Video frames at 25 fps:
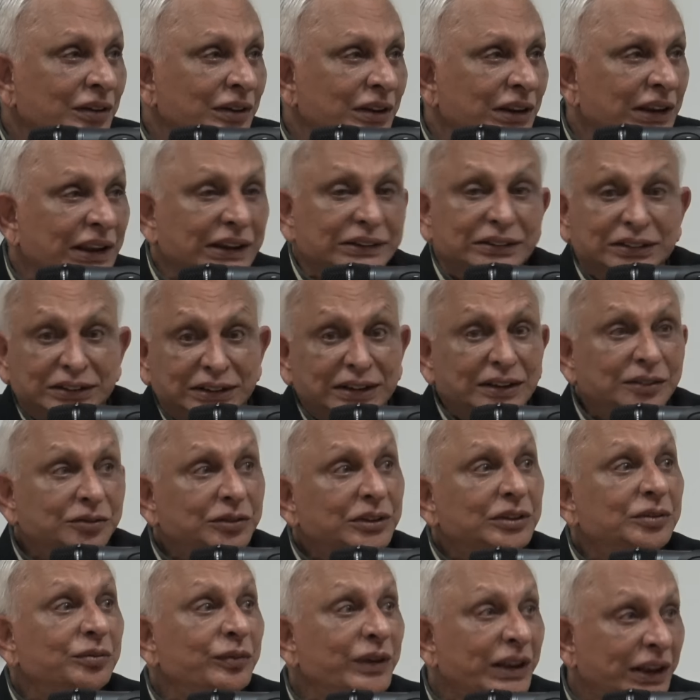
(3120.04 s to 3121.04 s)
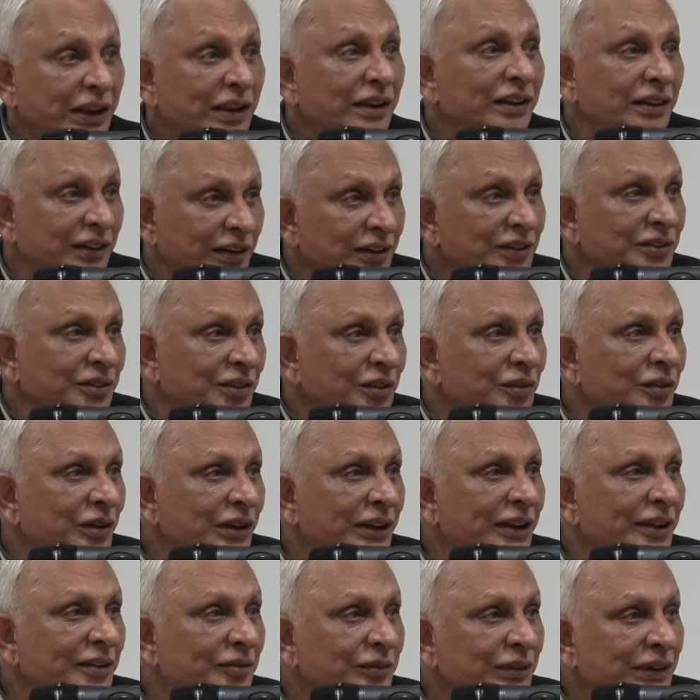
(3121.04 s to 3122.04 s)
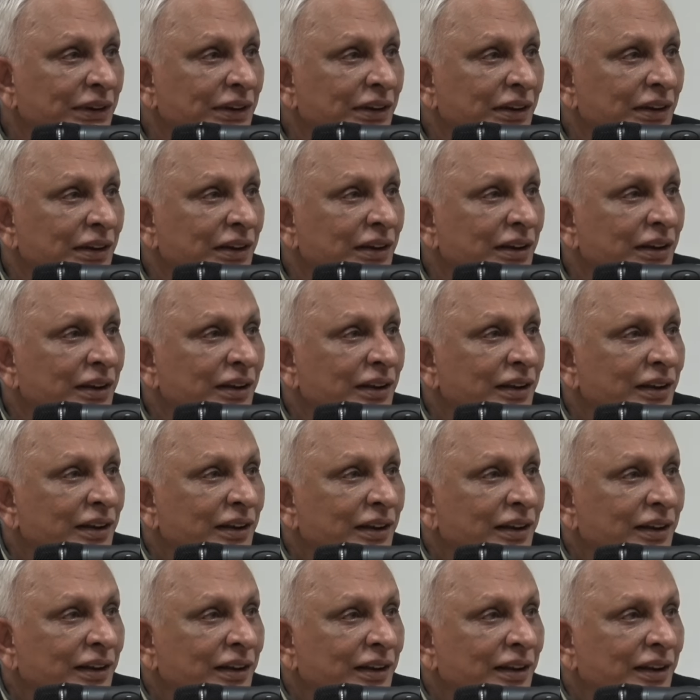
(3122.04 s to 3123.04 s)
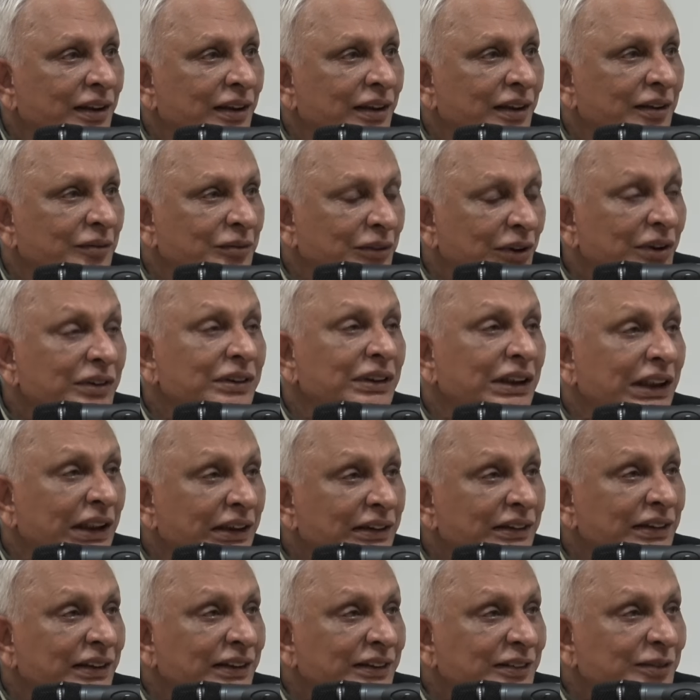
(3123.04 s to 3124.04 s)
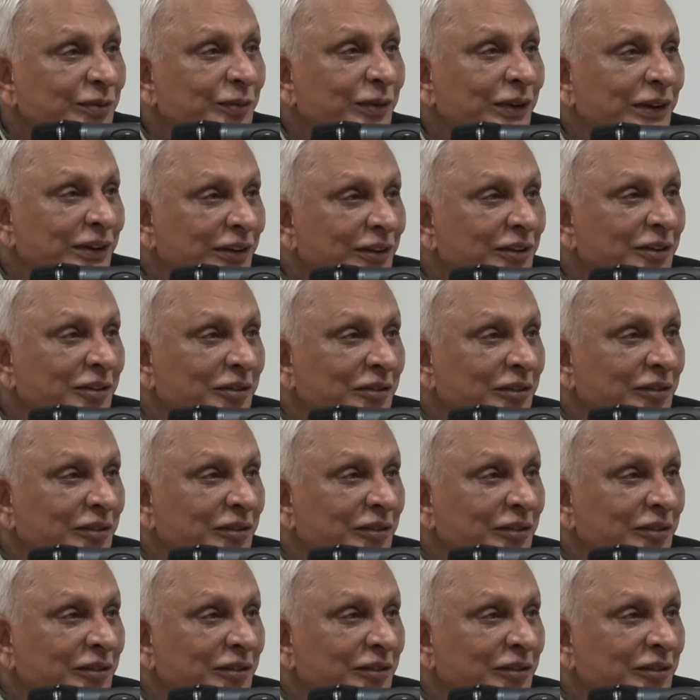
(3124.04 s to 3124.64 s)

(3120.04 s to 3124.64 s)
rather than with me. You know what I mean. I'm not that expert on